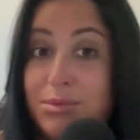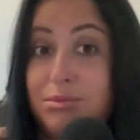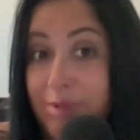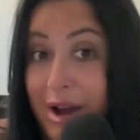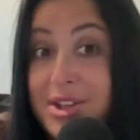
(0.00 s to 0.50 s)

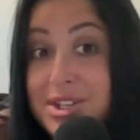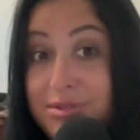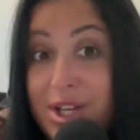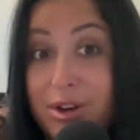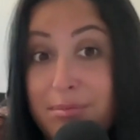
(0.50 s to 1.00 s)

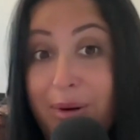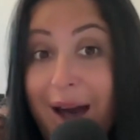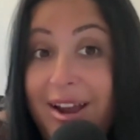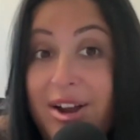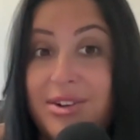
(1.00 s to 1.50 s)
relatively good
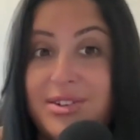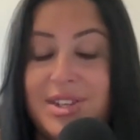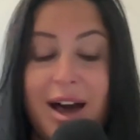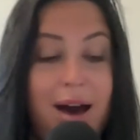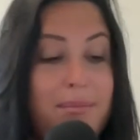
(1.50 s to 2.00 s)
players
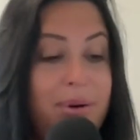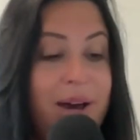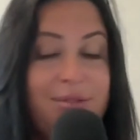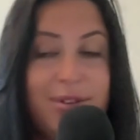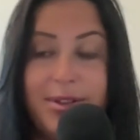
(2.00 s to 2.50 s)

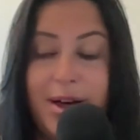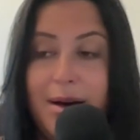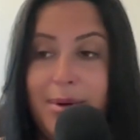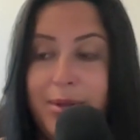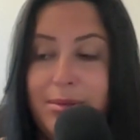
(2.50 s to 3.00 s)
play for
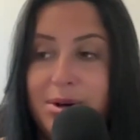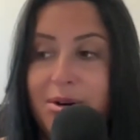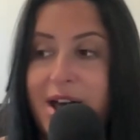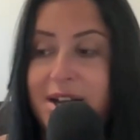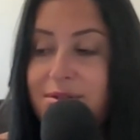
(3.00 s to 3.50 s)
them on the blue
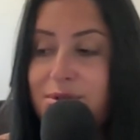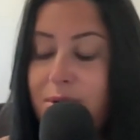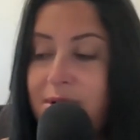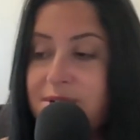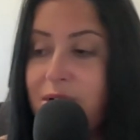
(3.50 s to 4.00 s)
line and, of
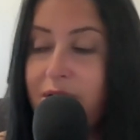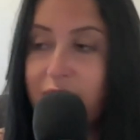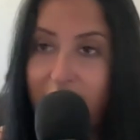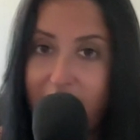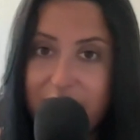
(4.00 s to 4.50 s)
course, on
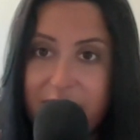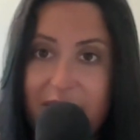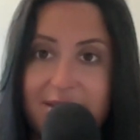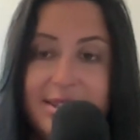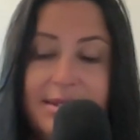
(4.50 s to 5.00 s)

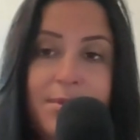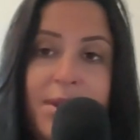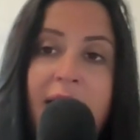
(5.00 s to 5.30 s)
offense.